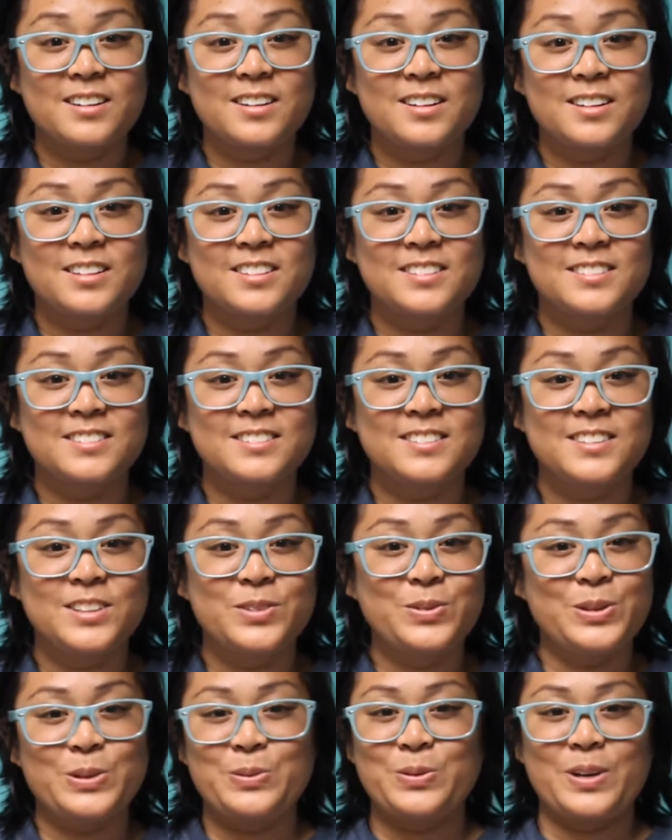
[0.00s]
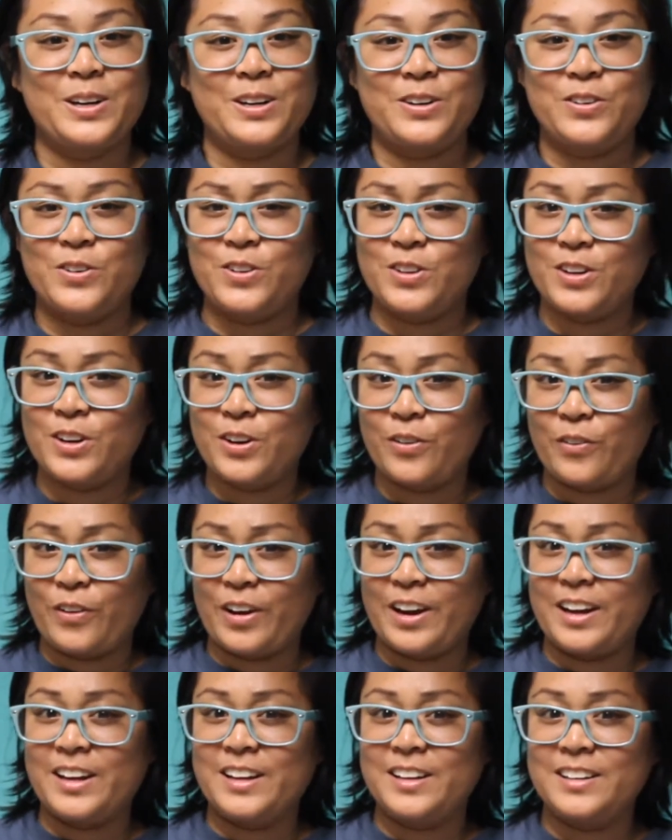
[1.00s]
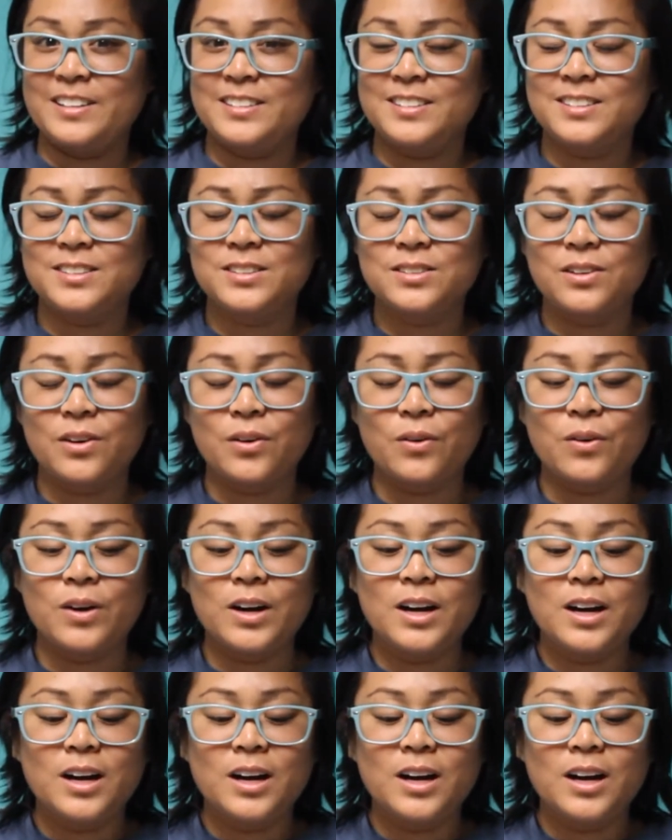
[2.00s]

And you wouldn't want to go there, right? So